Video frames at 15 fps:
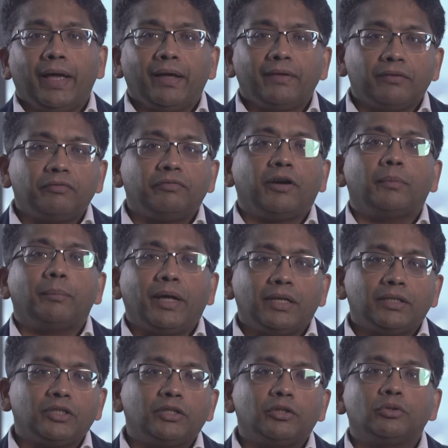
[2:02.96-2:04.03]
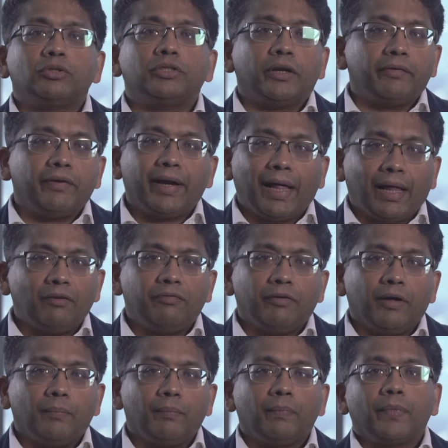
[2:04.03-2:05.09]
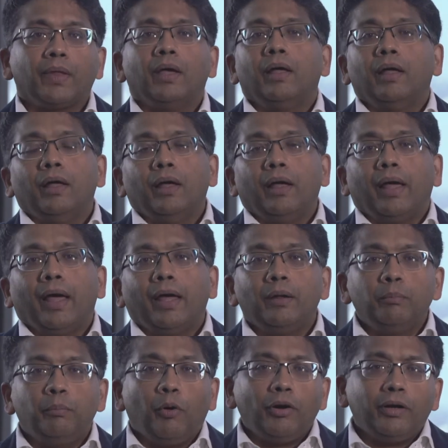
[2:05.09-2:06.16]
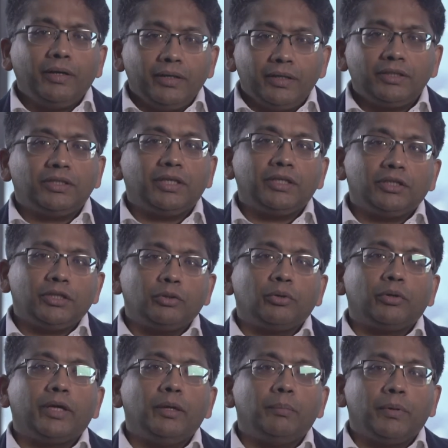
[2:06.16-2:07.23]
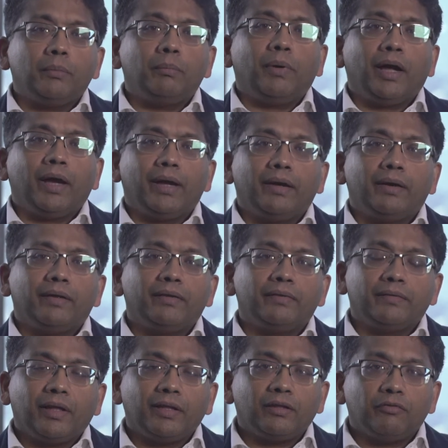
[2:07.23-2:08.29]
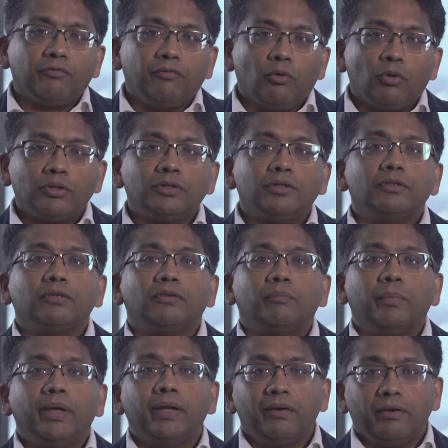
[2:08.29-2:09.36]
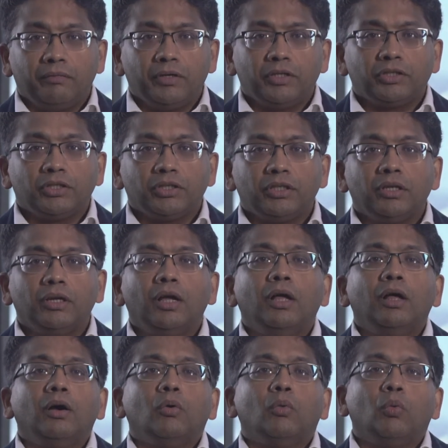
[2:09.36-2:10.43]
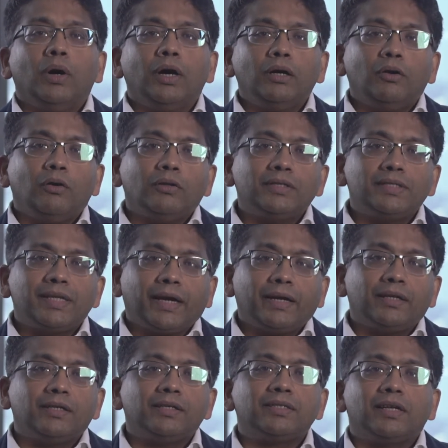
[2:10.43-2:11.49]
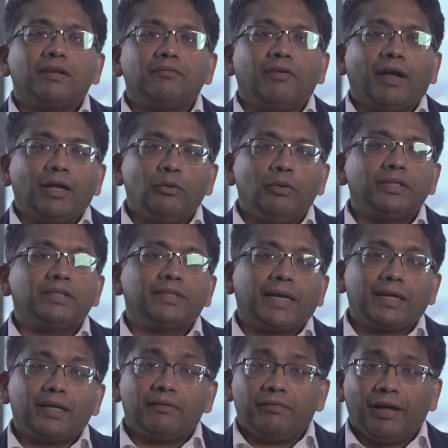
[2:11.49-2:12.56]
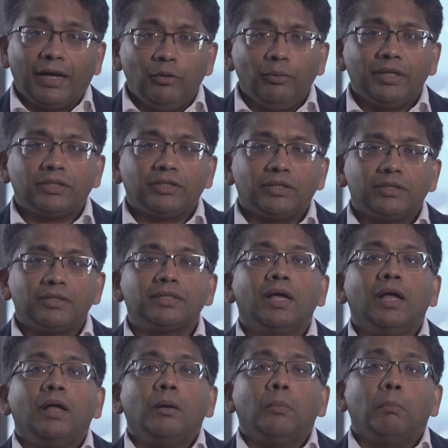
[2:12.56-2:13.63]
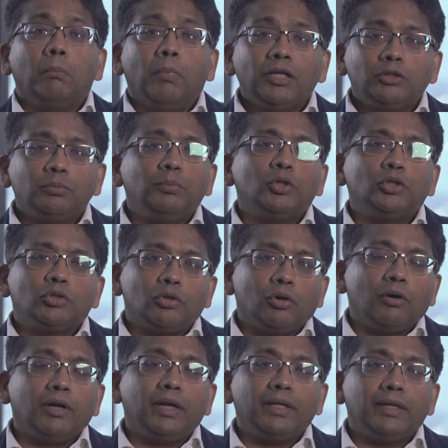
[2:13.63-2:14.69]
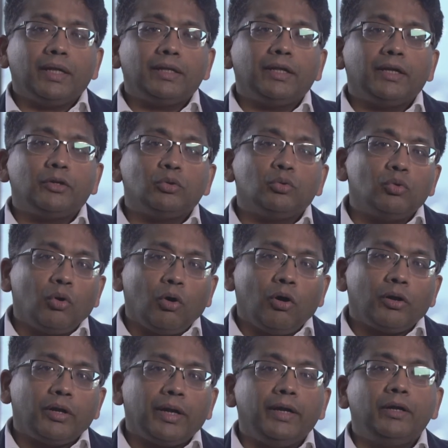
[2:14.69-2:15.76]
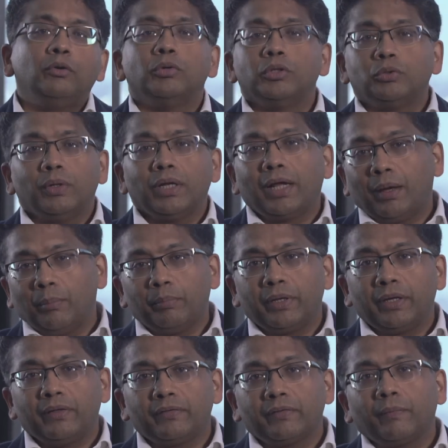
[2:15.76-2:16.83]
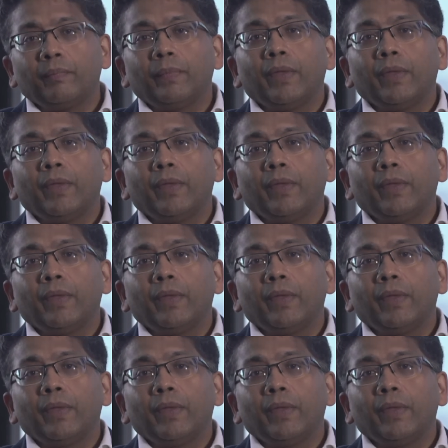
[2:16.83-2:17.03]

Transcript: as a fund manager to generate alpha. An important distinction to keep in mind is that the forces of mean reversion work on sectors and sector valuations much more strongly than they do on individual companies.